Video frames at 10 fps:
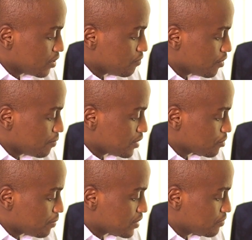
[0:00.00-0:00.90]
very much,
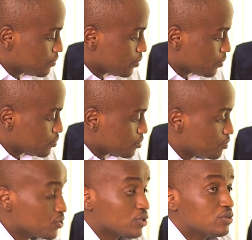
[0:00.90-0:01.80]
Opati, for your
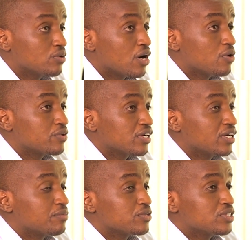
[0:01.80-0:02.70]
contribution. We really
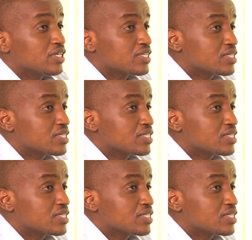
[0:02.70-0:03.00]
appreciate.